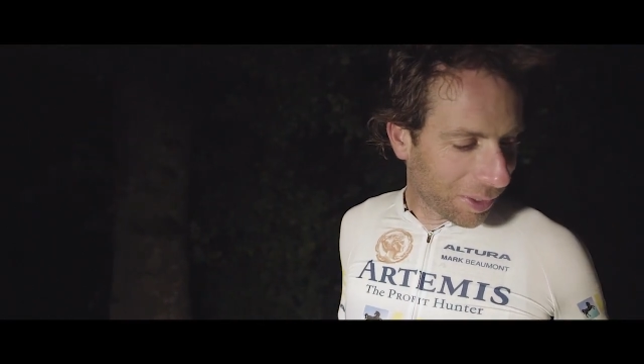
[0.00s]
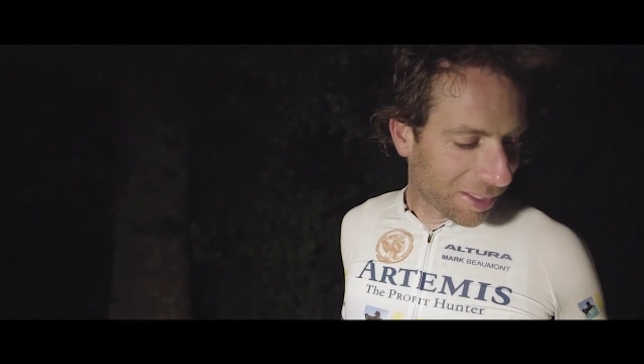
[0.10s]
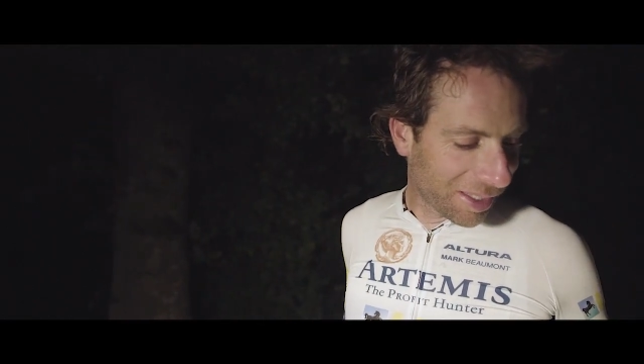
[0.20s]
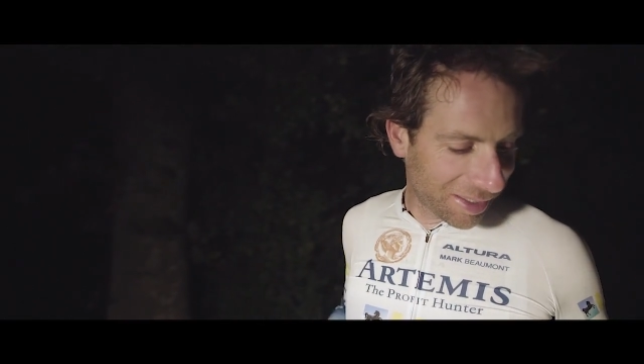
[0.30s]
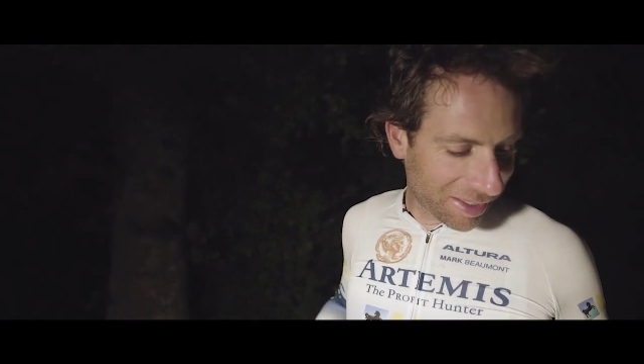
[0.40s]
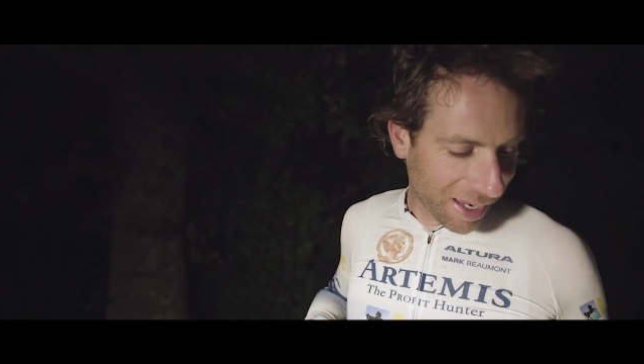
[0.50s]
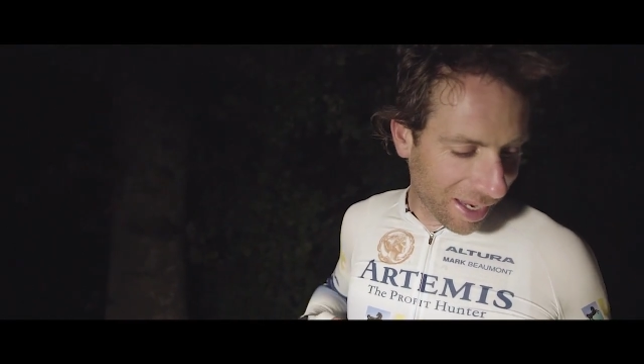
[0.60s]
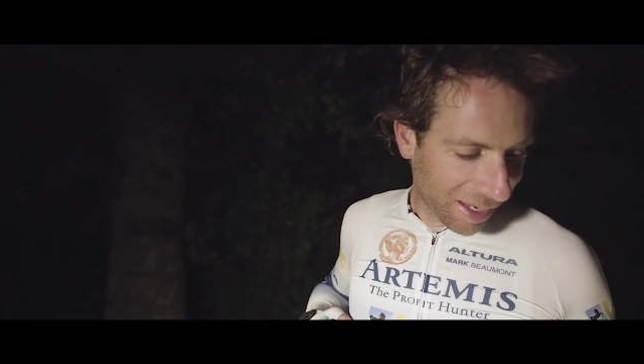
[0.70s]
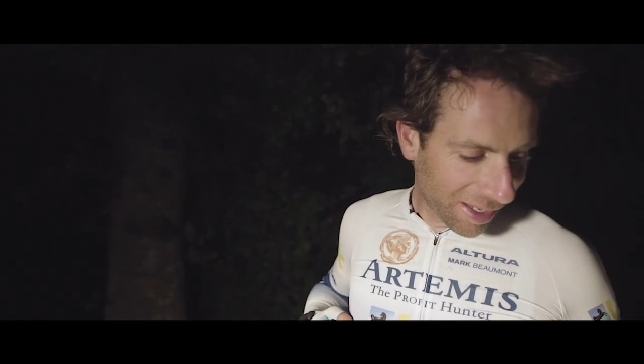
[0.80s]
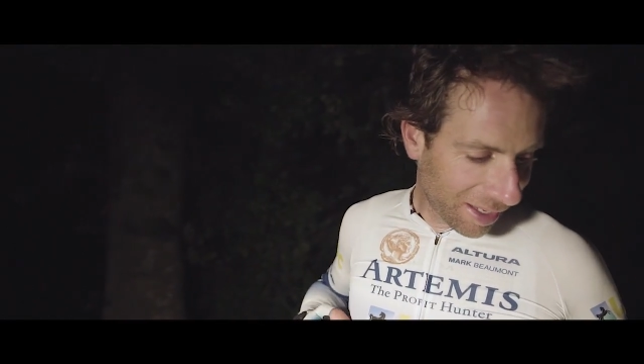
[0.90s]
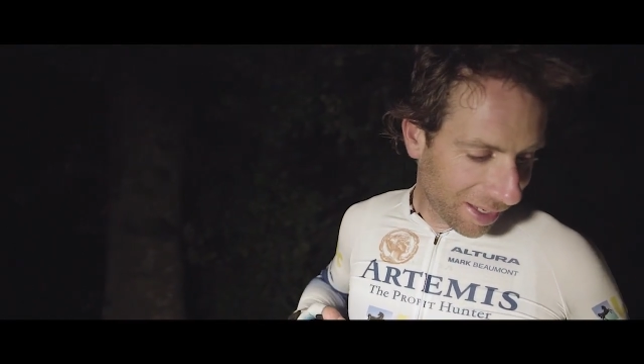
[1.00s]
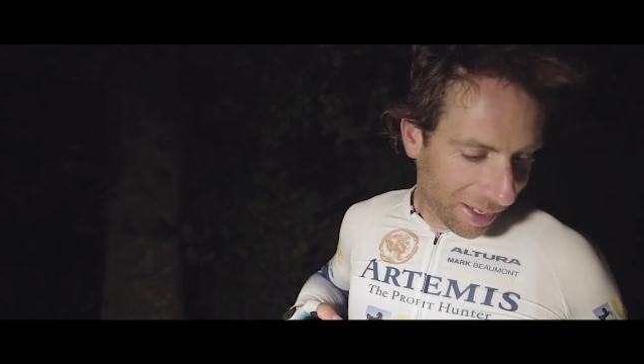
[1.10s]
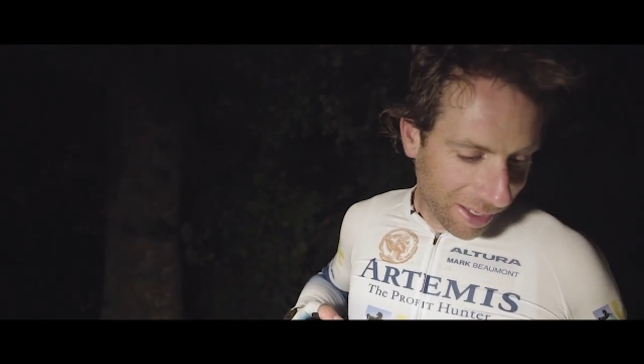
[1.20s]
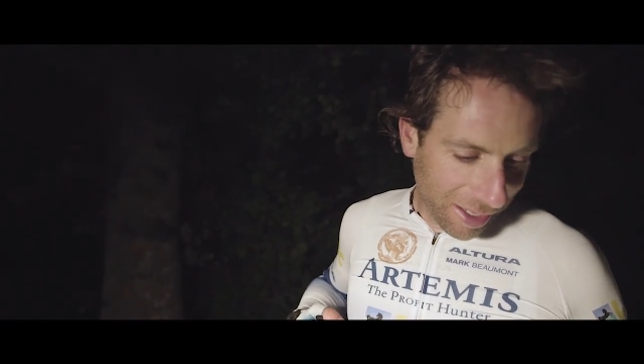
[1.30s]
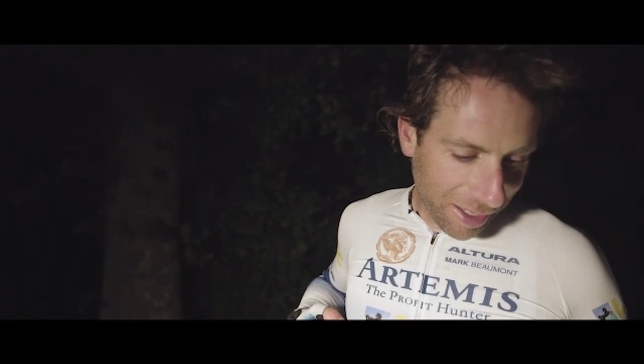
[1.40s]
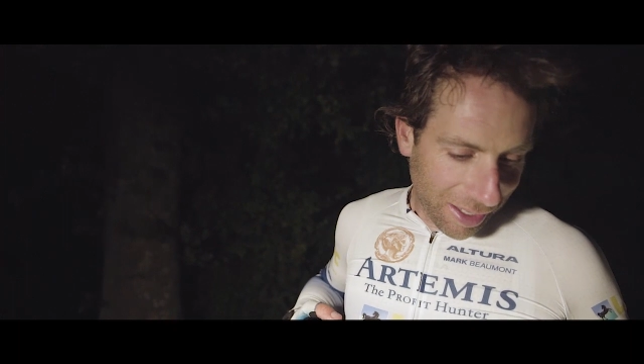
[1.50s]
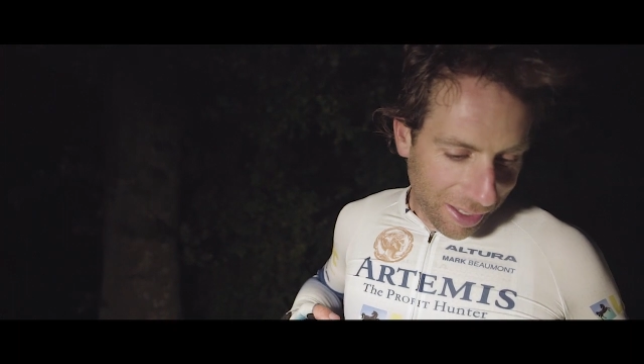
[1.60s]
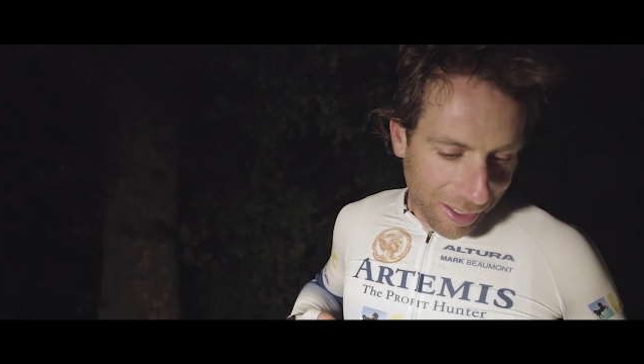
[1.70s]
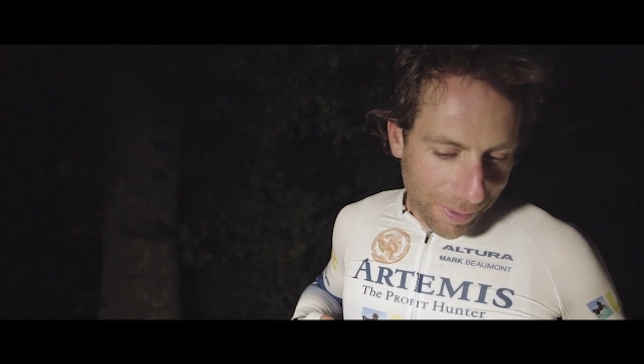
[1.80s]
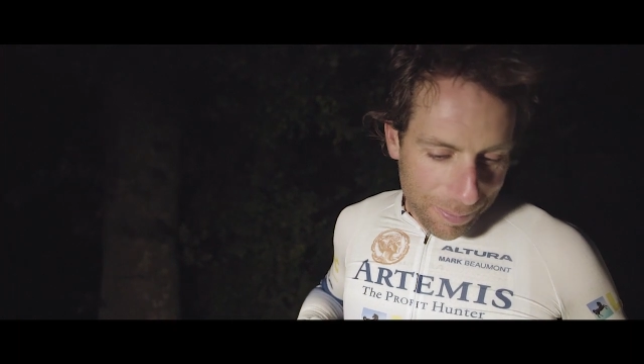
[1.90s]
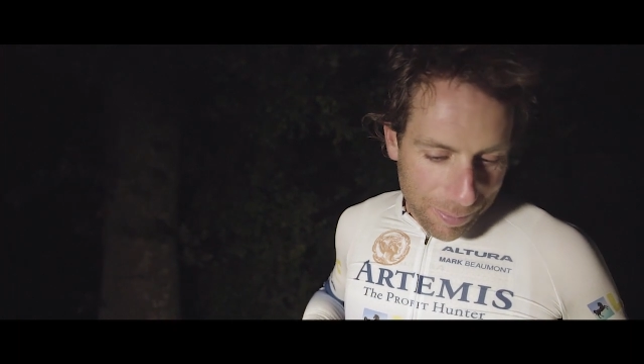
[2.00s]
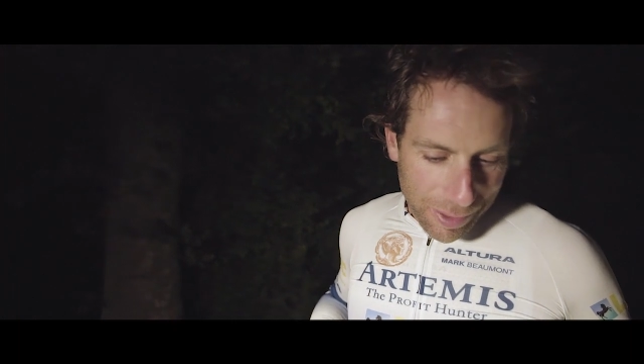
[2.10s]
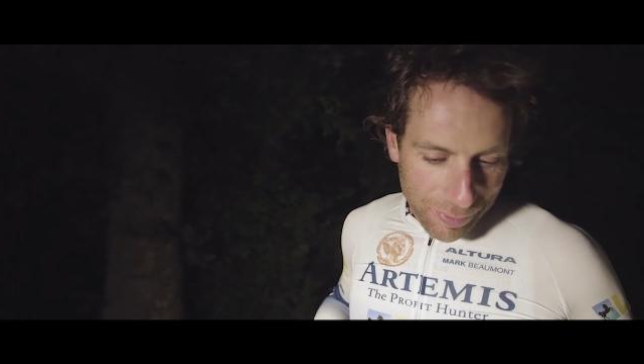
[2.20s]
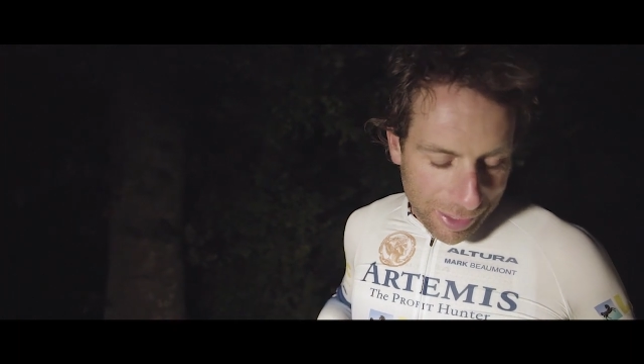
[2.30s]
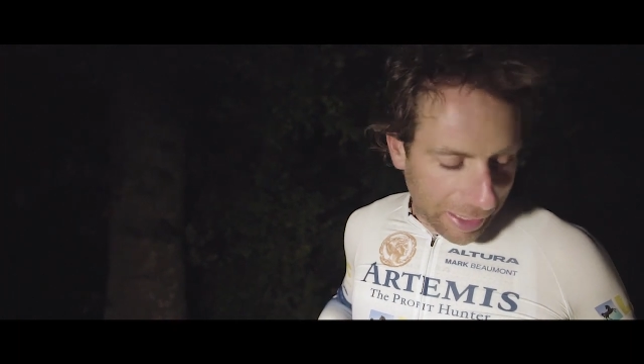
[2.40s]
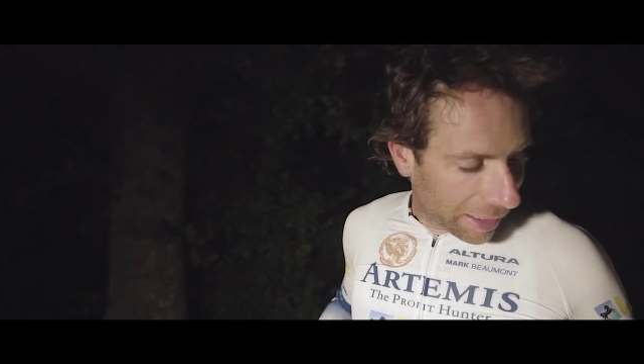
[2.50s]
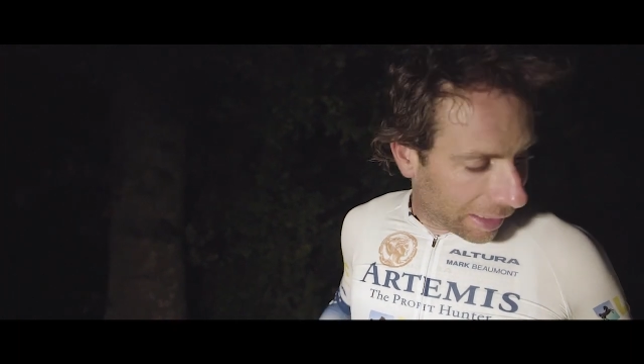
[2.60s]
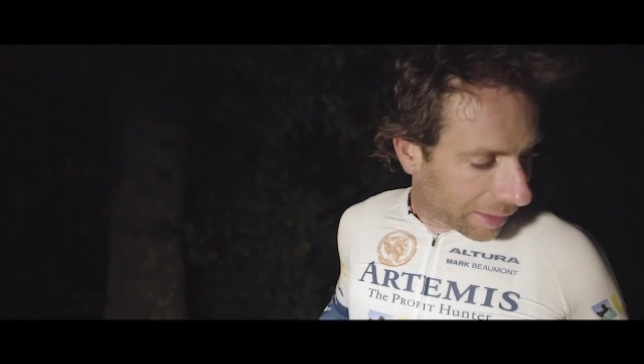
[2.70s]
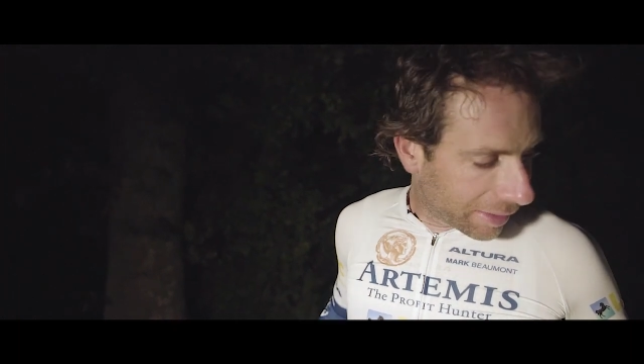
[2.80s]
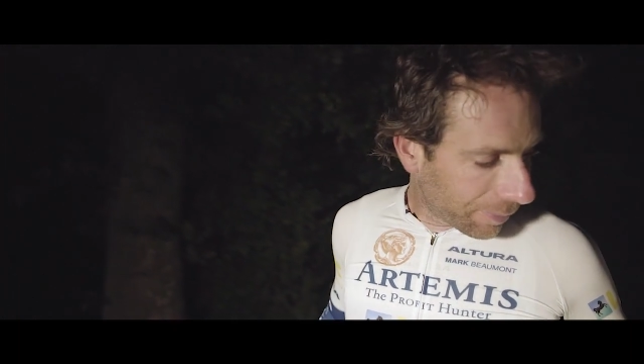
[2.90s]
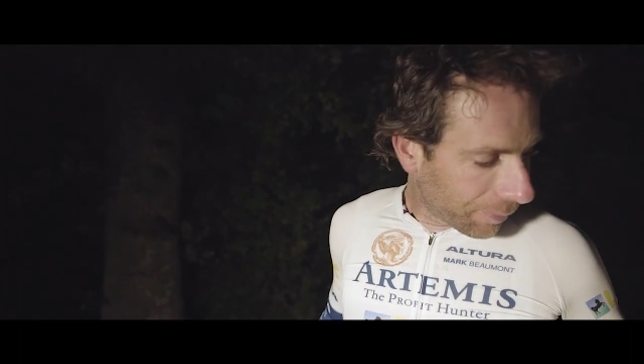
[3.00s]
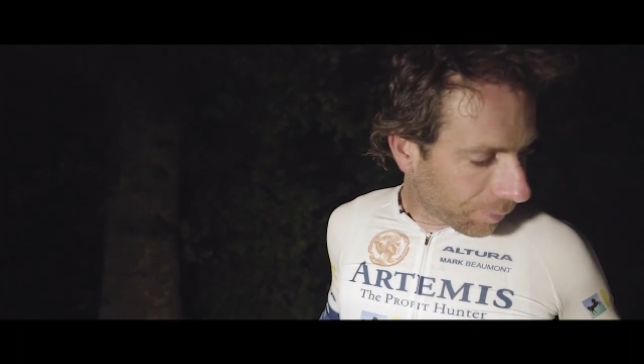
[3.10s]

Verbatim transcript: which is uh, pretty ridiculous.